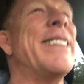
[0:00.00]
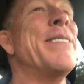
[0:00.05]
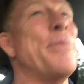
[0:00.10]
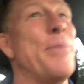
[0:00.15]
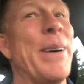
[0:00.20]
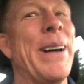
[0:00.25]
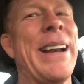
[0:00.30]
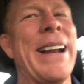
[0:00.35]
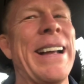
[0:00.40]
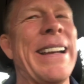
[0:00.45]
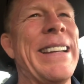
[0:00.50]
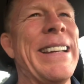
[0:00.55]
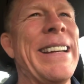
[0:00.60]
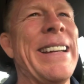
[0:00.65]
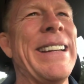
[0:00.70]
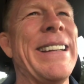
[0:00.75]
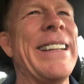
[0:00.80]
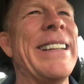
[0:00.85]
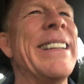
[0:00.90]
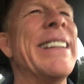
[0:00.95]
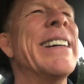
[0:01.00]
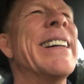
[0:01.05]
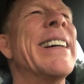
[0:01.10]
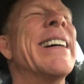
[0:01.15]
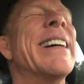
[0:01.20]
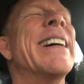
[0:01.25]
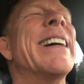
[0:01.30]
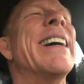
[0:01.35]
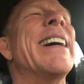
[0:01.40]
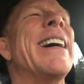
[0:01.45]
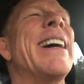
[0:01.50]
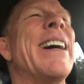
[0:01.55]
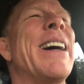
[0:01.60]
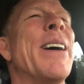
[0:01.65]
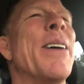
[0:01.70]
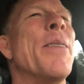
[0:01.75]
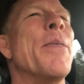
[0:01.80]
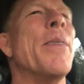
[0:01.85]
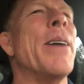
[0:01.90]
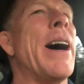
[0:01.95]
but I did.
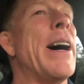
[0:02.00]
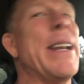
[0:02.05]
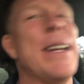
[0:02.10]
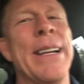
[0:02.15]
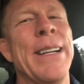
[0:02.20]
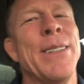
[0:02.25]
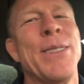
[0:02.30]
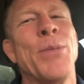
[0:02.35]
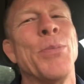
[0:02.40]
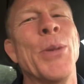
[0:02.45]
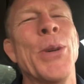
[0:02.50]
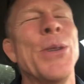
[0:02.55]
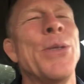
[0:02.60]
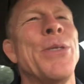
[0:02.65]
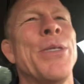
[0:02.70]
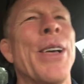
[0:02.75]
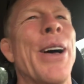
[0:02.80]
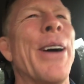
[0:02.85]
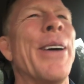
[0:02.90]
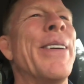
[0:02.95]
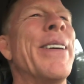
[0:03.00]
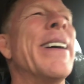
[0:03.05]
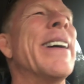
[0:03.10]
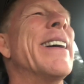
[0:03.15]
I didn't smooch though.